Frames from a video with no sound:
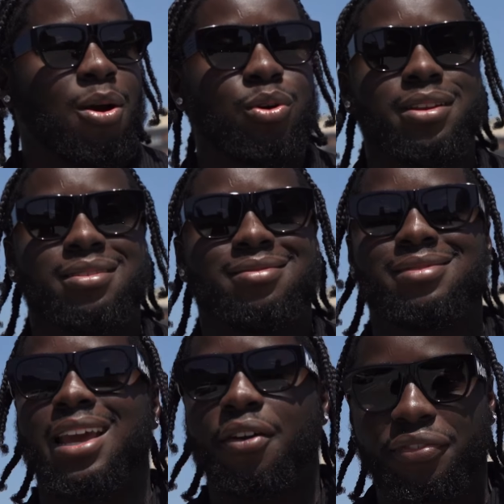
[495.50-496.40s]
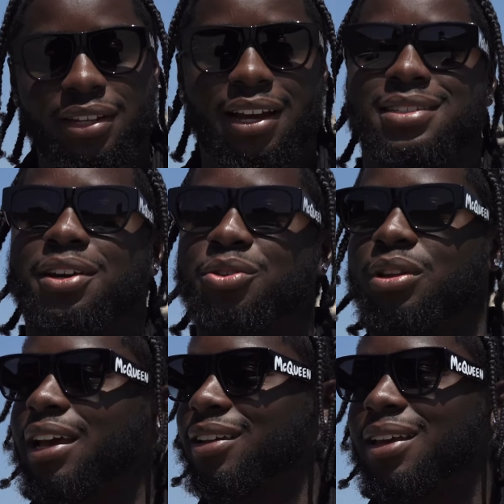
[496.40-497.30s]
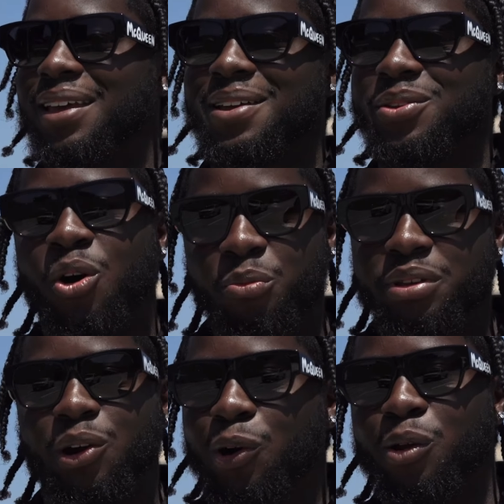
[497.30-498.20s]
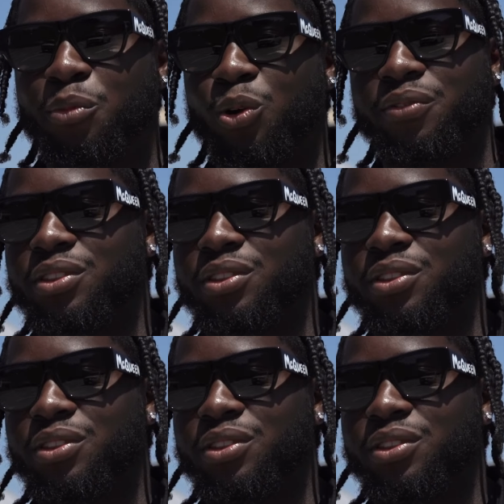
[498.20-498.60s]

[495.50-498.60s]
would definitely not tell you, like, don't be an automotive